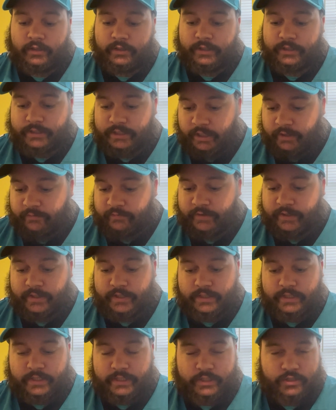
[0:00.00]
The
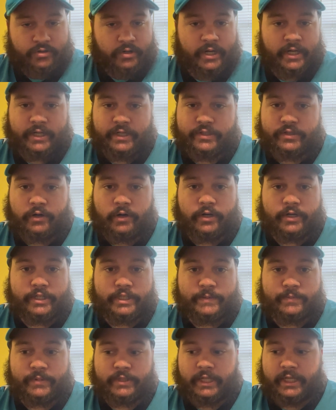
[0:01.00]
defense is trying its
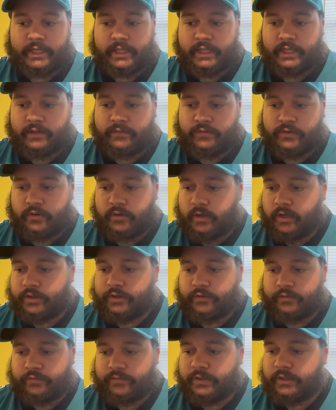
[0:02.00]
hardest, but like if you're on
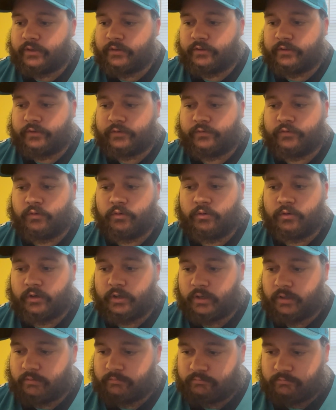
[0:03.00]
the field
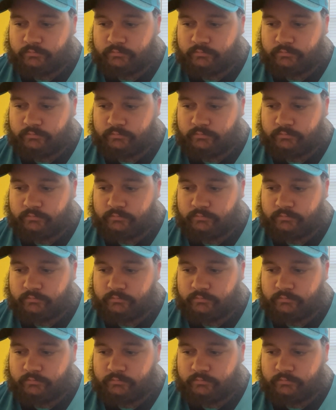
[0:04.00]
for